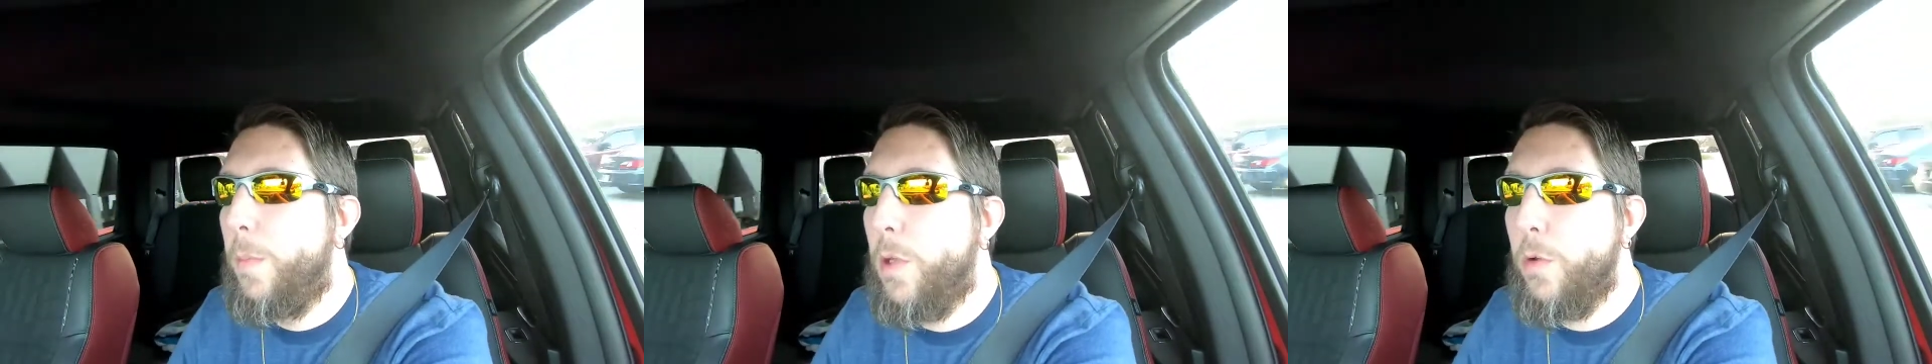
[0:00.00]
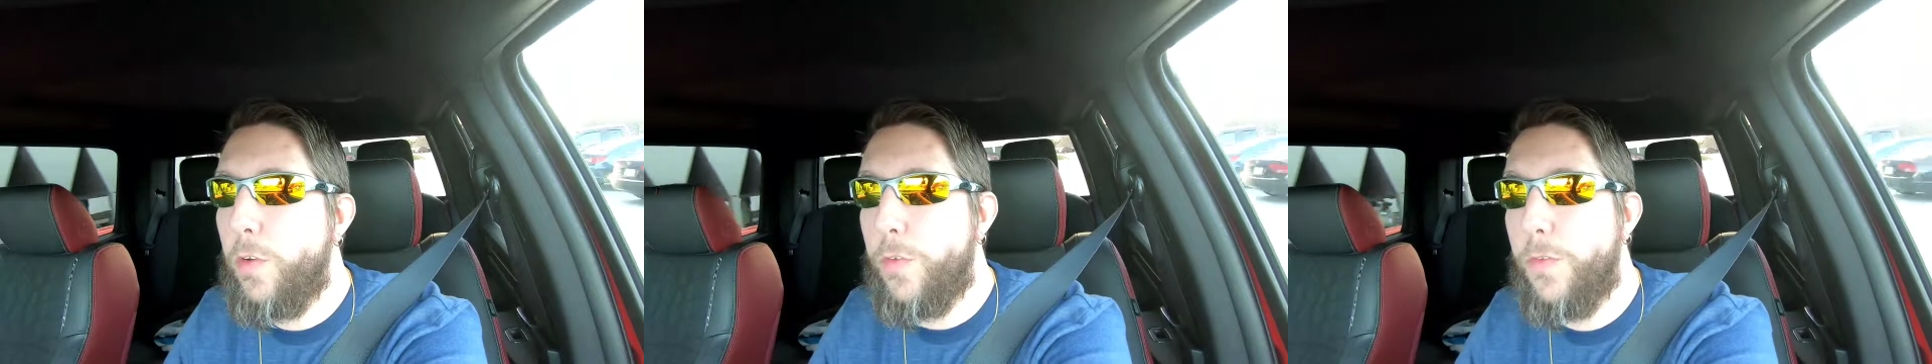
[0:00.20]

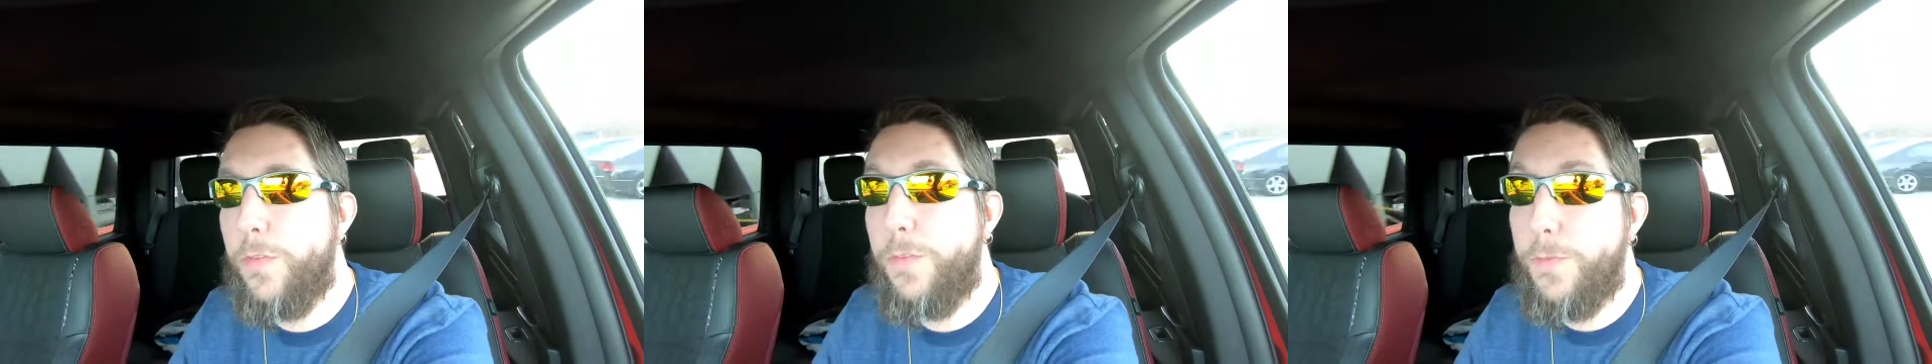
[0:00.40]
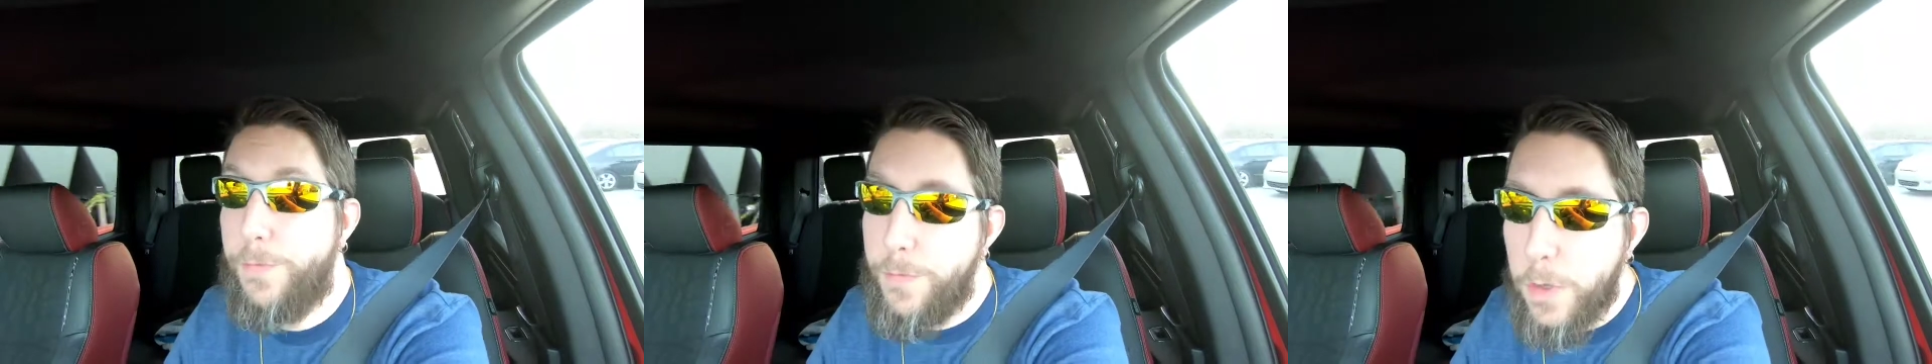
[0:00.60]
It was
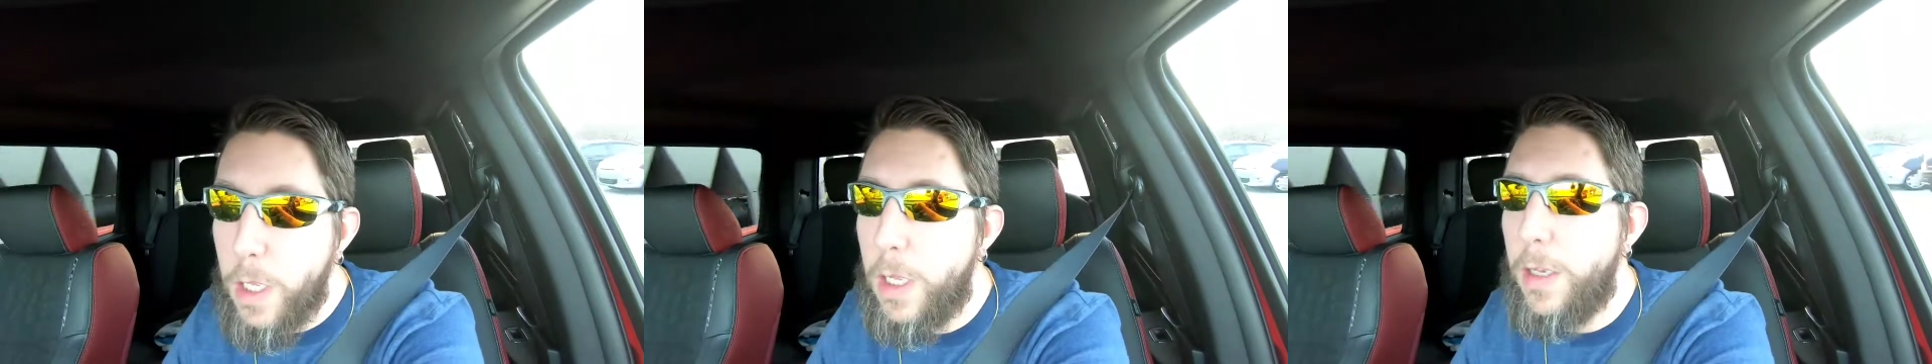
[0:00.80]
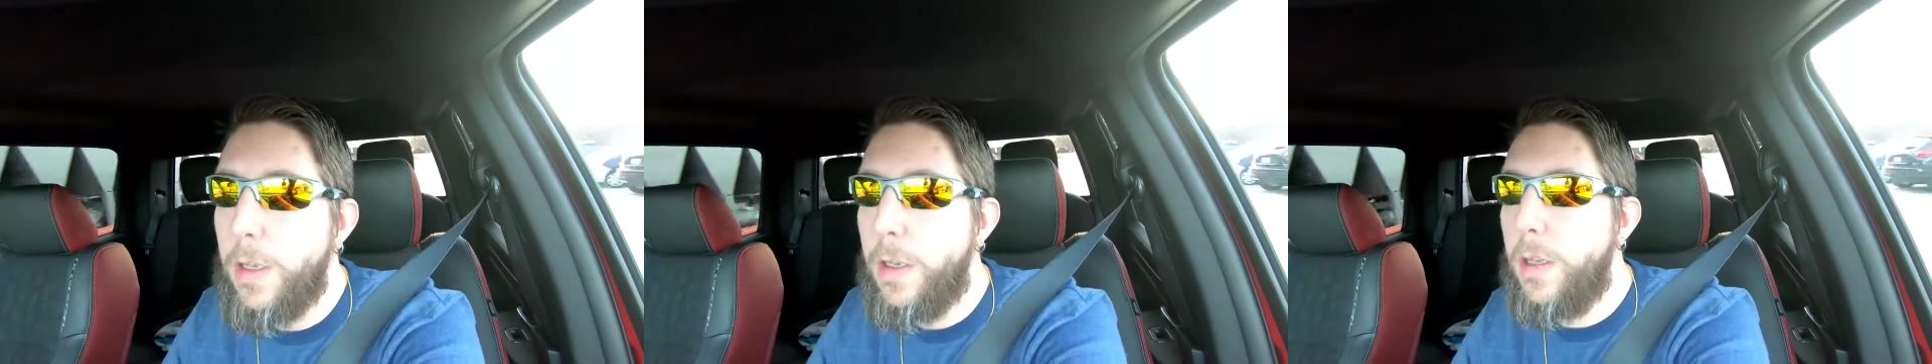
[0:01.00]

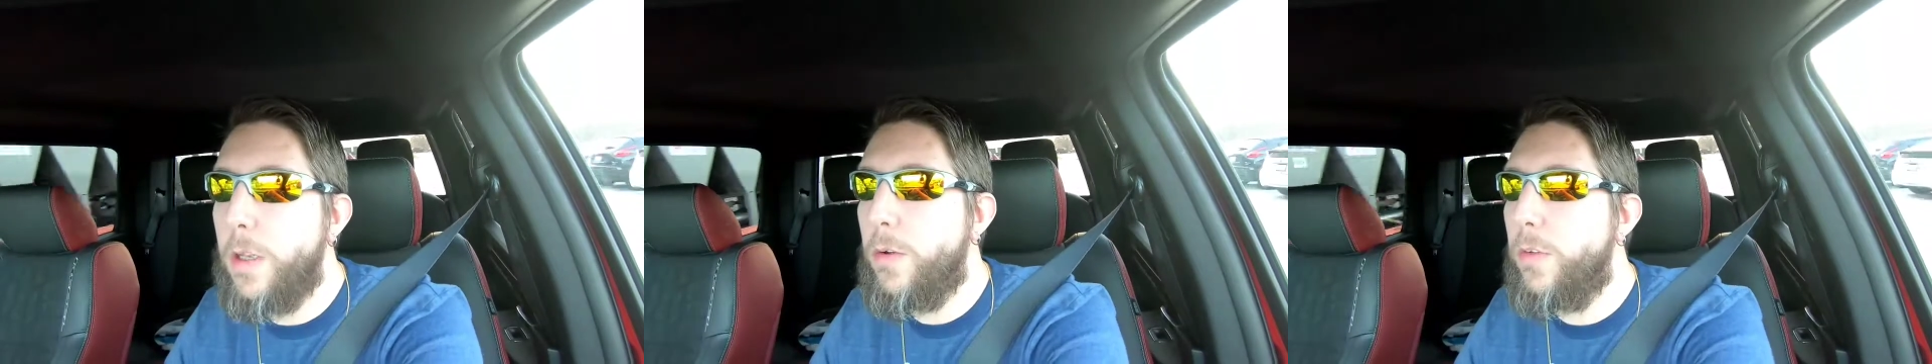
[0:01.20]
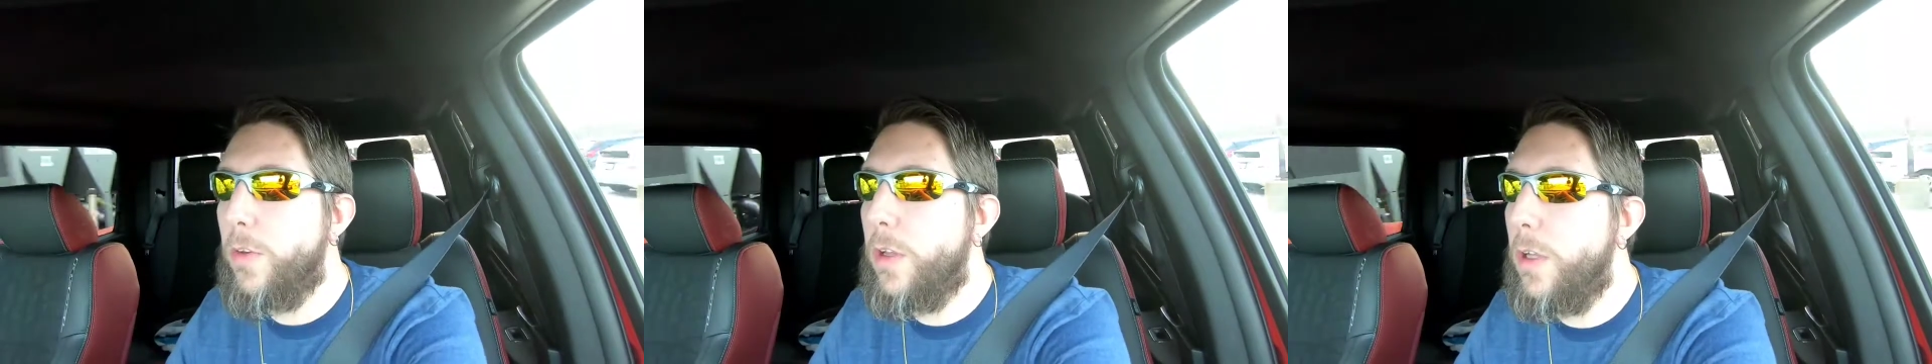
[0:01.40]
fun.
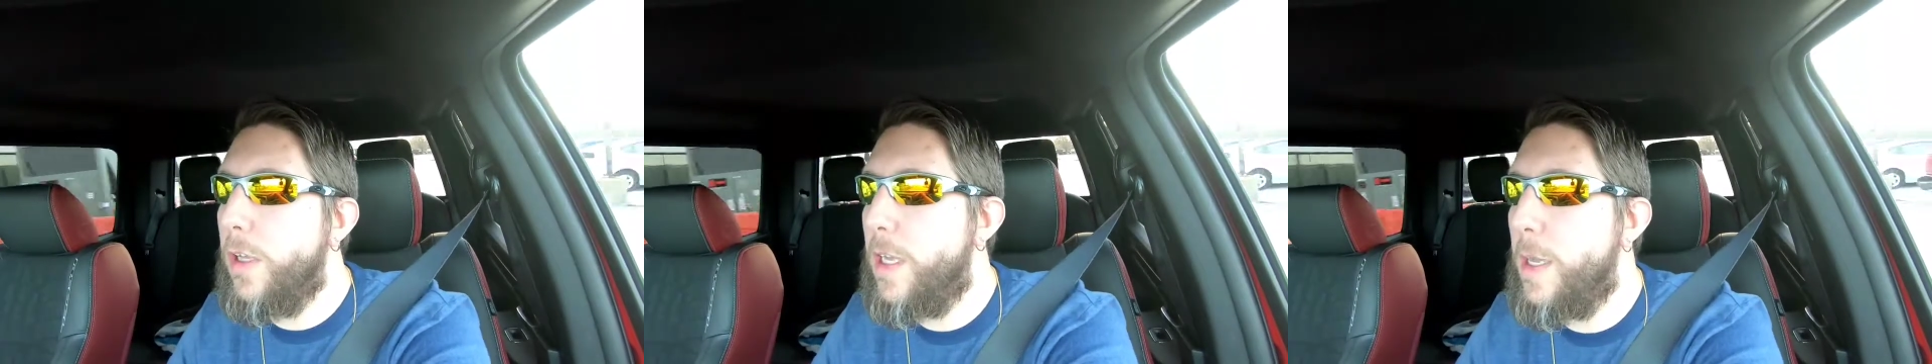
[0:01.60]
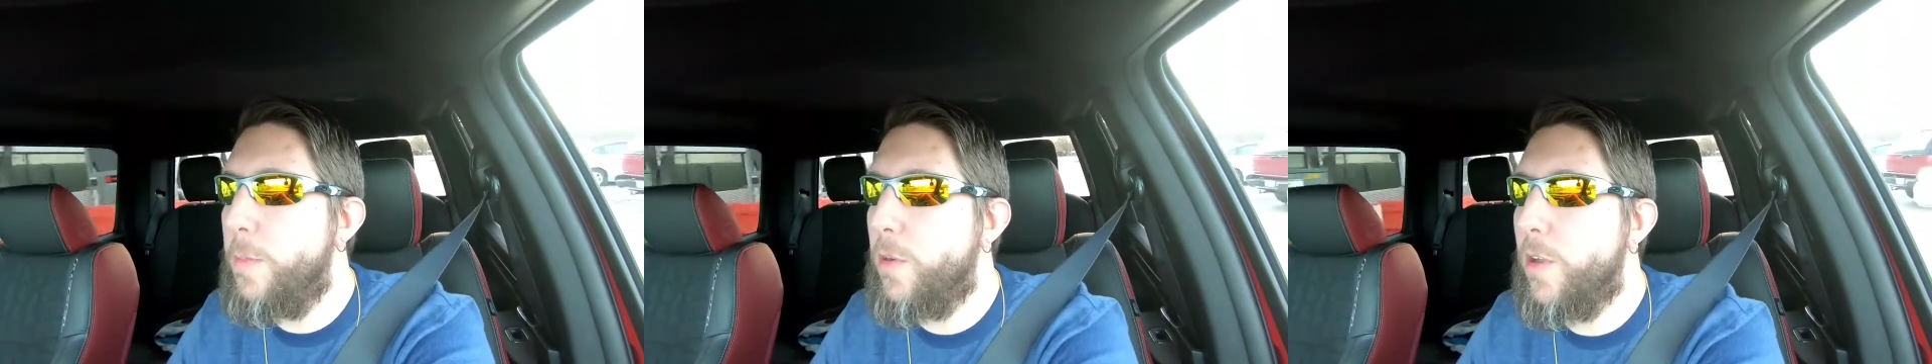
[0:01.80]
It was a good game.